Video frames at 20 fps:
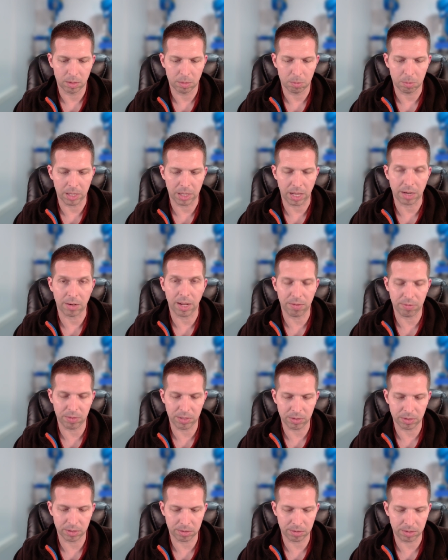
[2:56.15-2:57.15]
But I don't have any
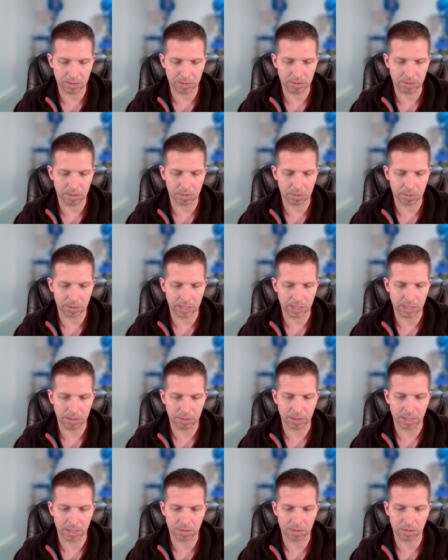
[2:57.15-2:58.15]
U S D C, so I can't
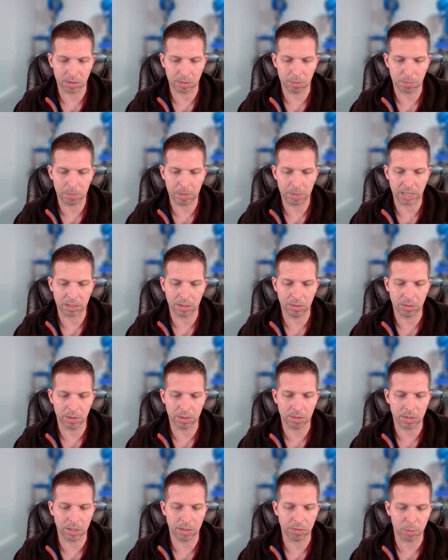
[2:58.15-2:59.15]
do that. So back to U
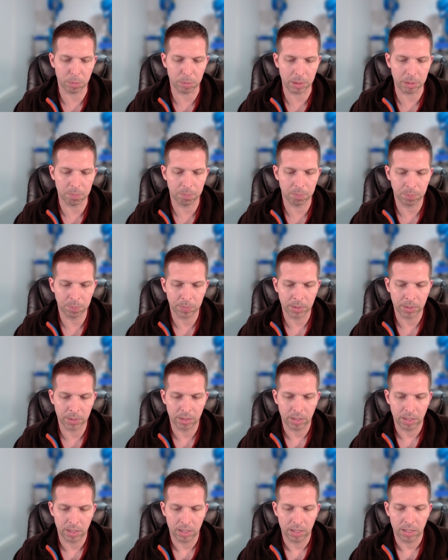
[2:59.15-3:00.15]
S D for me.
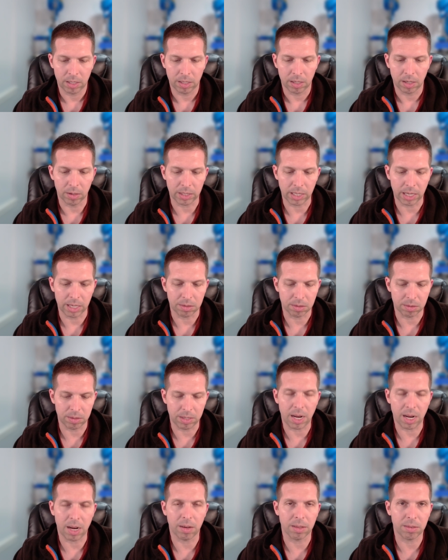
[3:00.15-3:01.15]
Okay, so
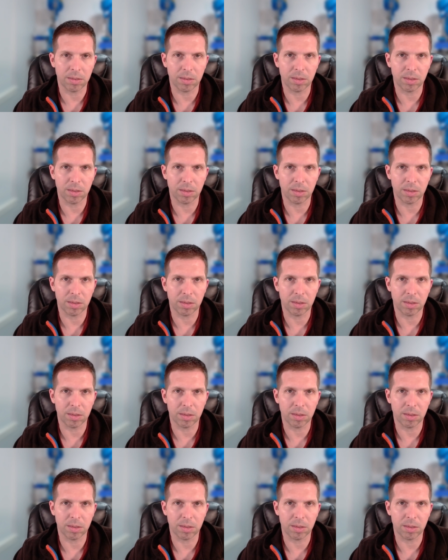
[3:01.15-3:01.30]
now this